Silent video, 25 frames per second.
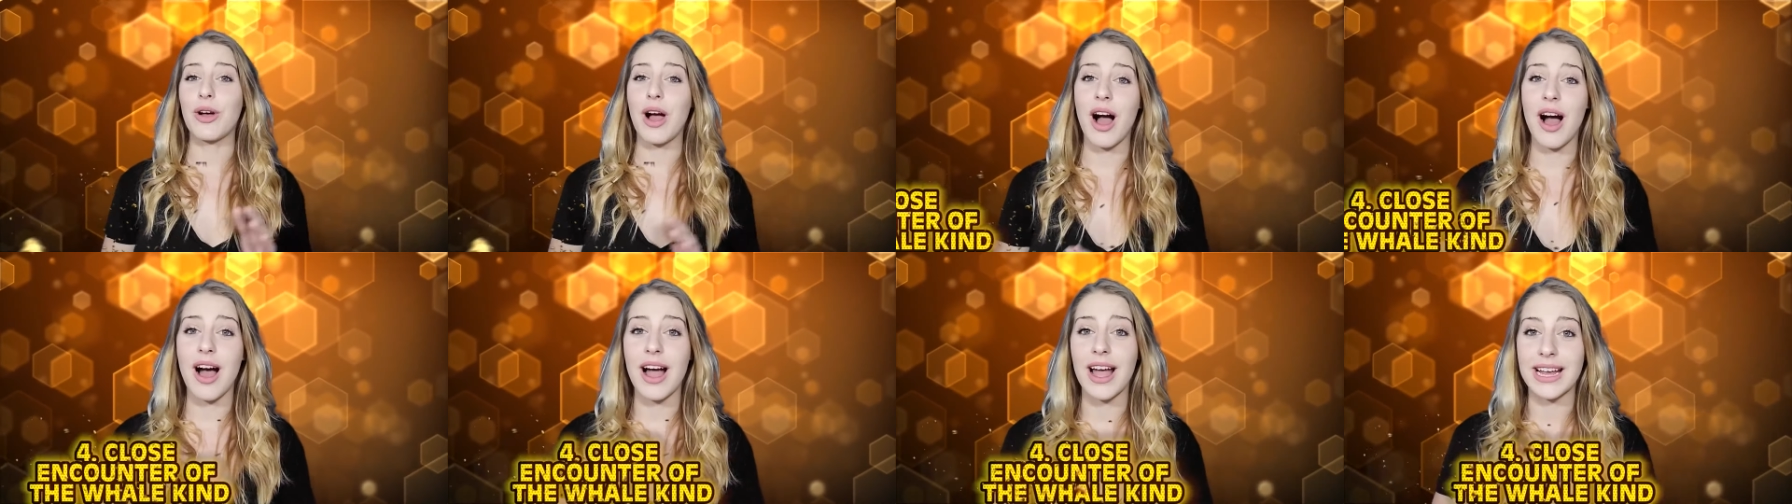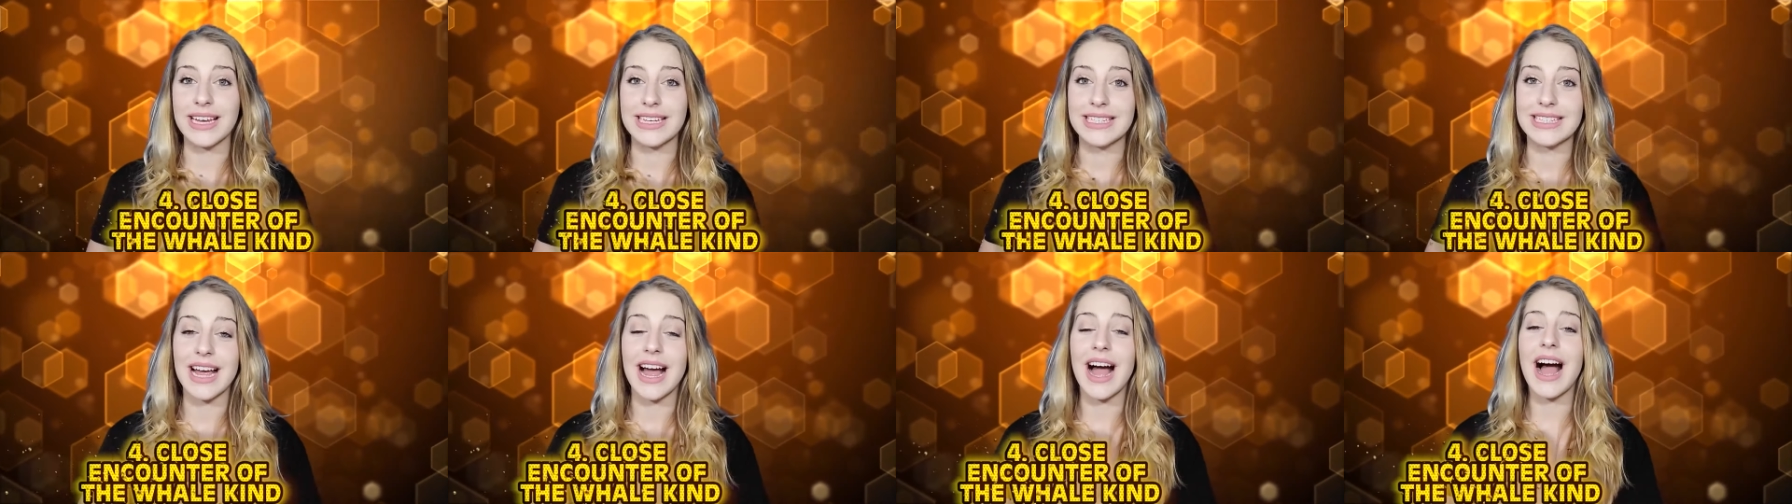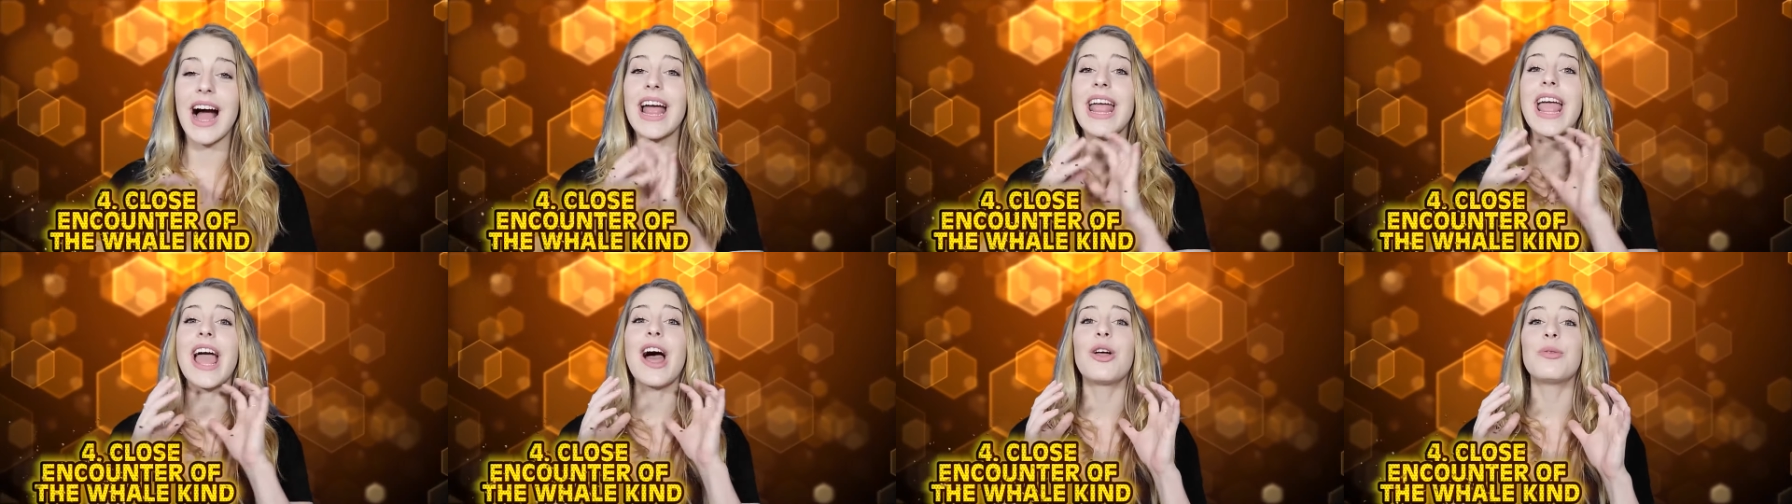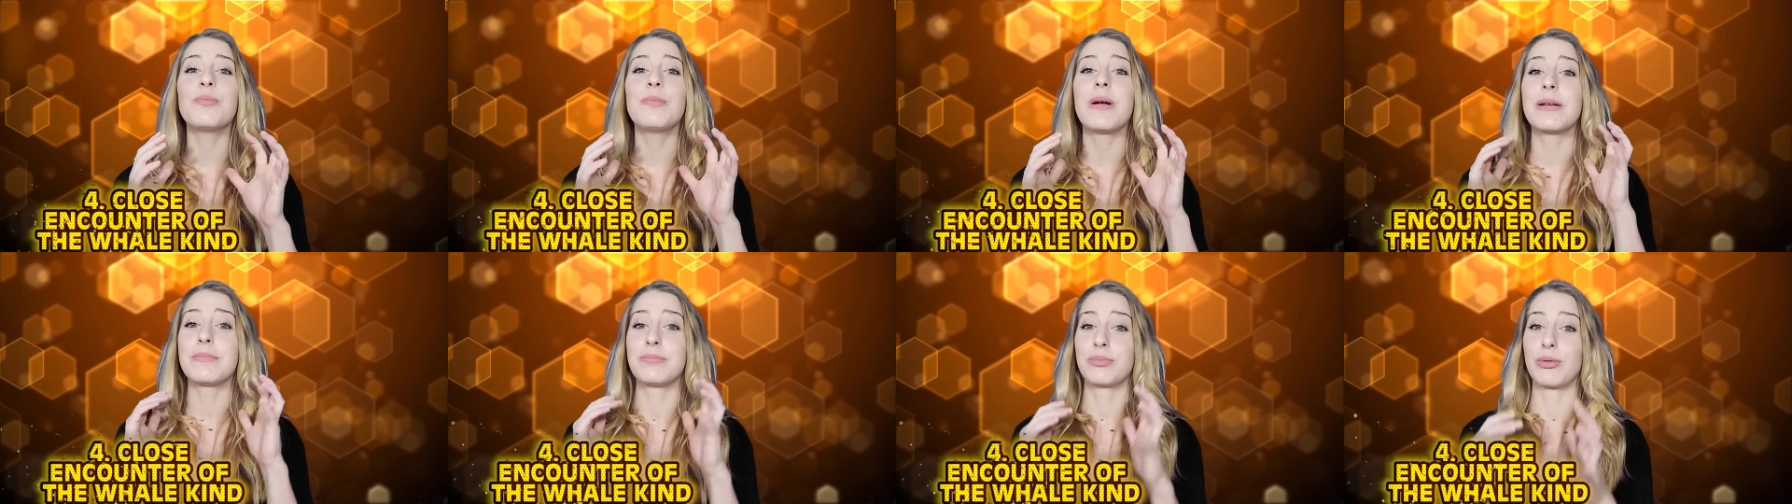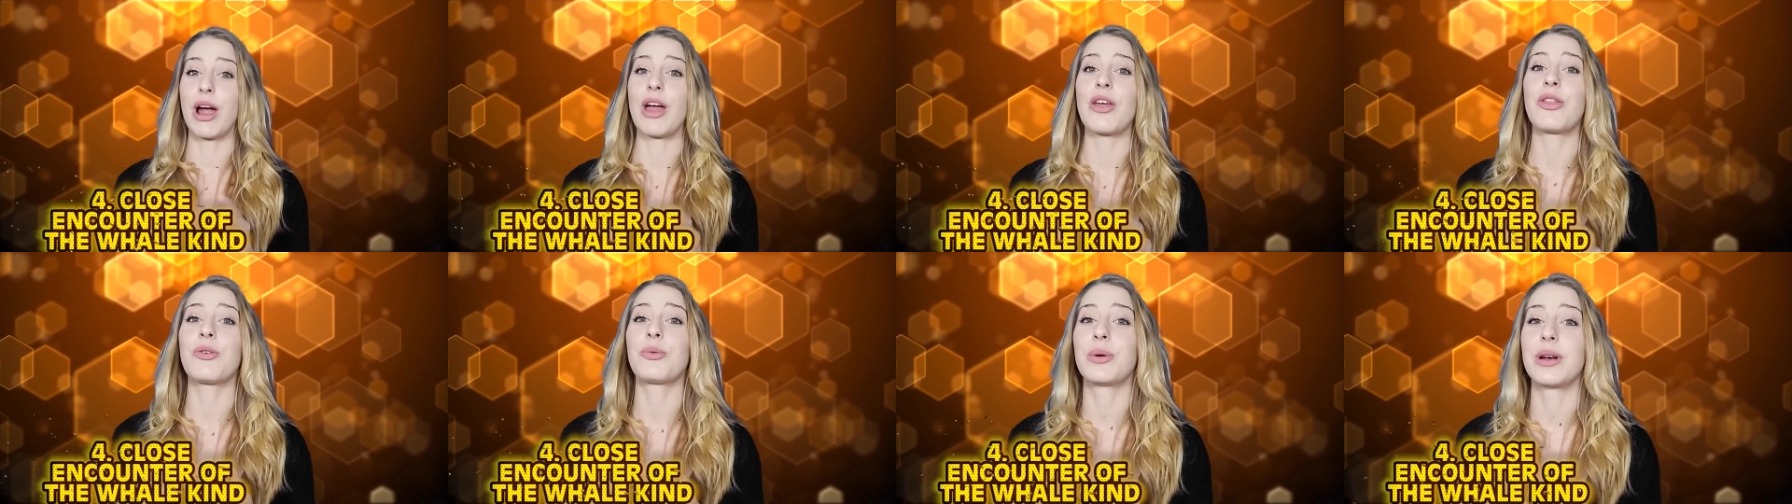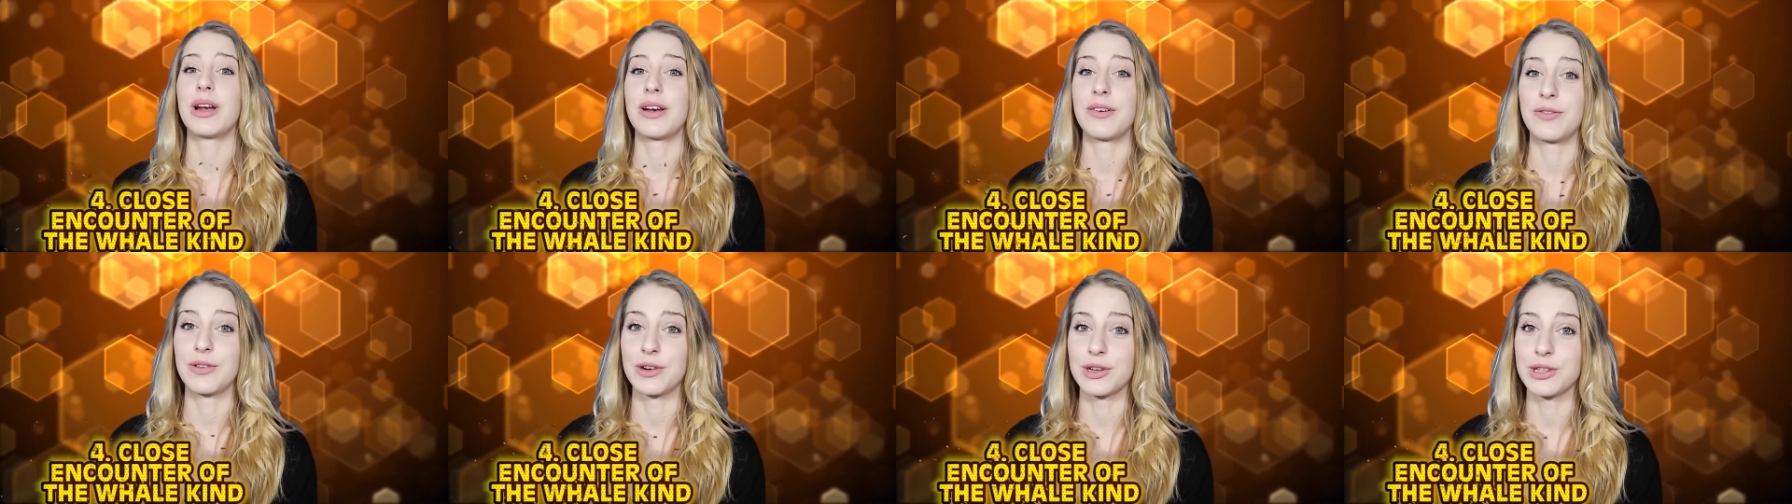kind. I held my breath when
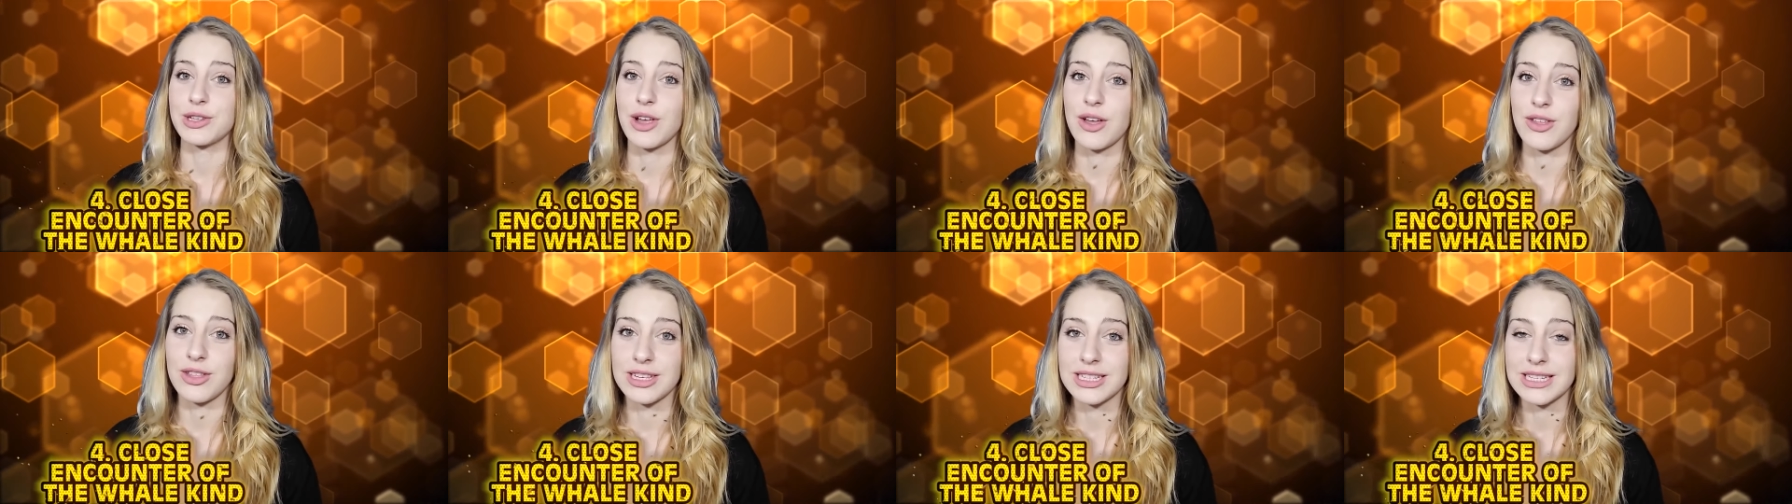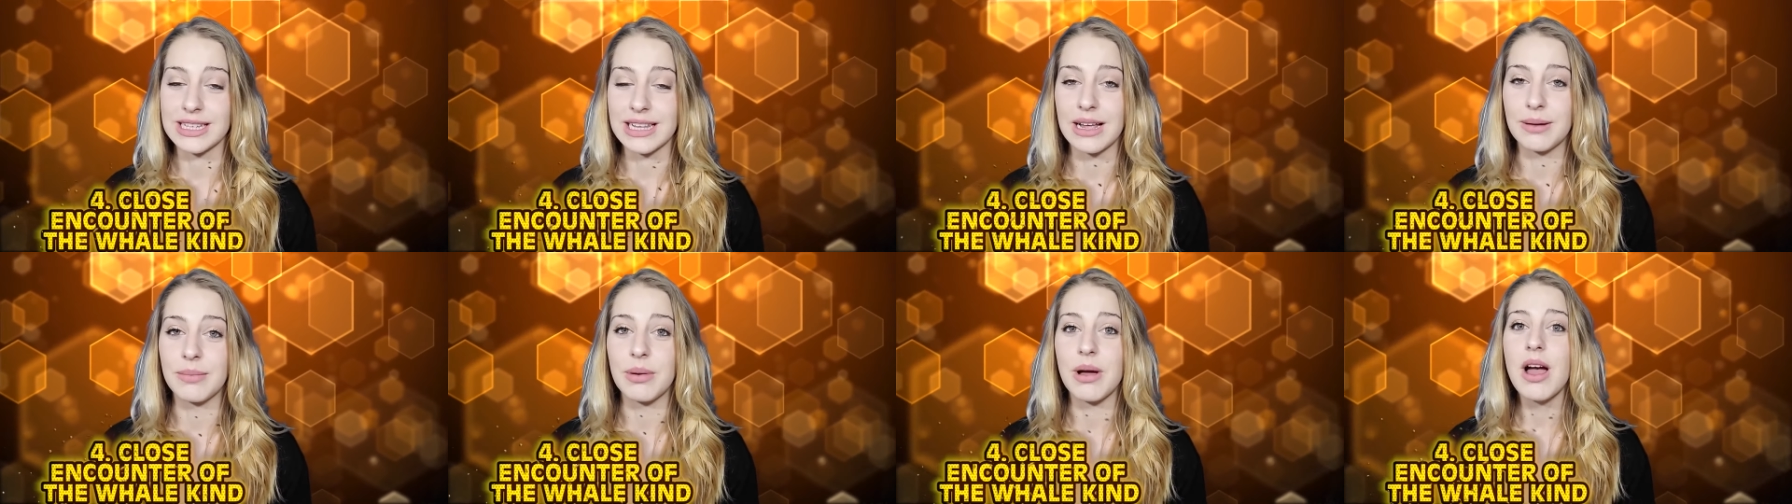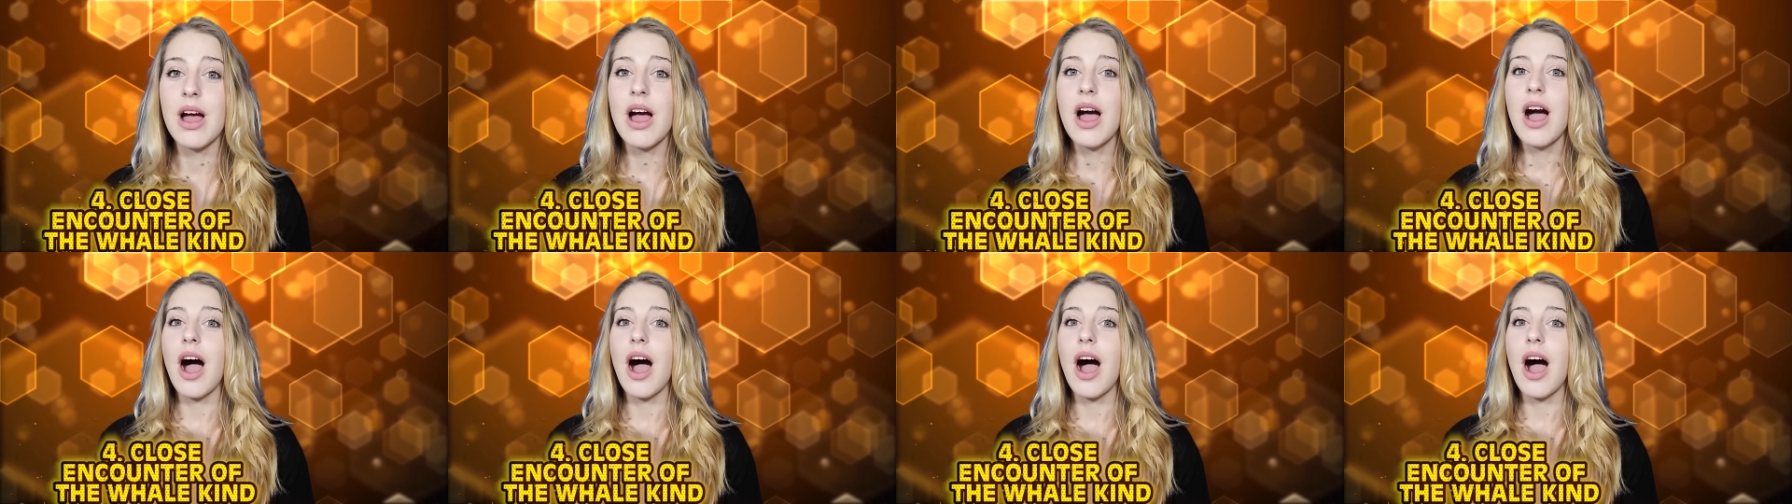I first saw this clip.